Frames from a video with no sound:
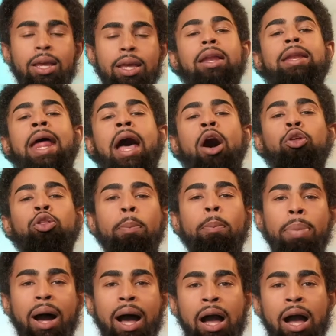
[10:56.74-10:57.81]
Now, the
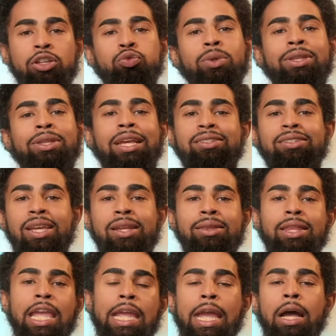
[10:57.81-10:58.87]
box, when they say
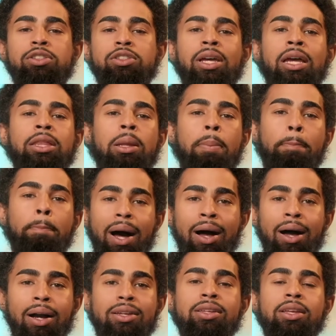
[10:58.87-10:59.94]
think outside the
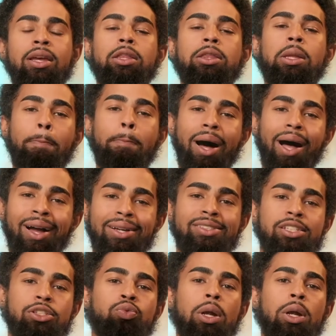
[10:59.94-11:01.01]
box, the box
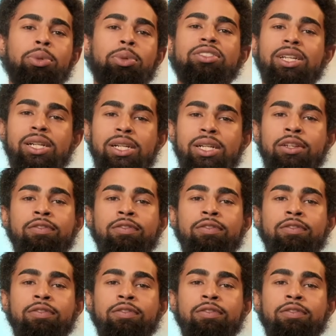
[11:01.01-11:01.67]
is representative